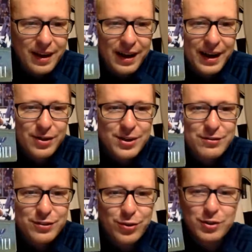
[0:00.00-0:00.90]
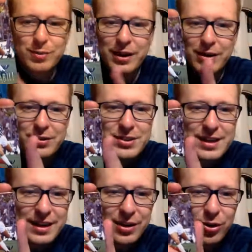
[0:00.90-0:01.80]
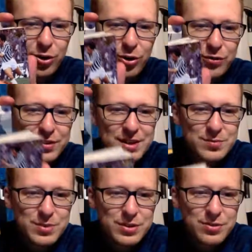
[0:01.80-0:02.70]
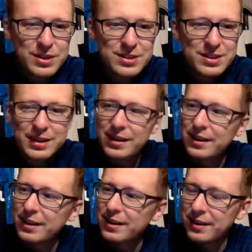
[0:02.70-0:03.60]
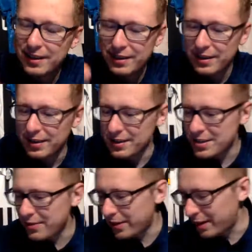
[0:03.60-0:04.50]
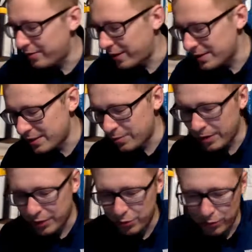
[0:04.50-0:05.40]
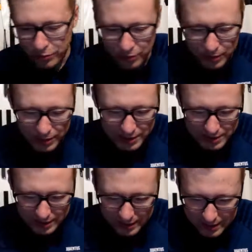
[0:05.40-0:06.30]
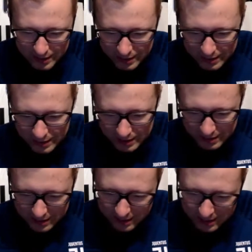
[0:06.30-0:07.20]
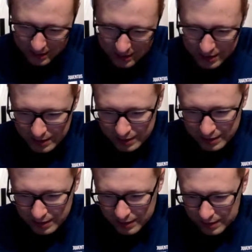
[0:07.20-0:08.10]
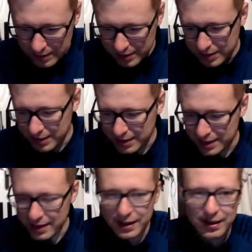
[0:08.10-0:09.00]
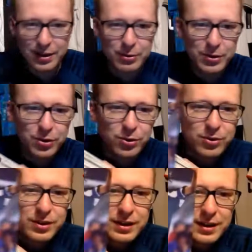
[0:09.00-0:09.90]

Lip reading: You see, all of these beauties. Let's see if I can find somebody cool for you guys. Yeah, there we go.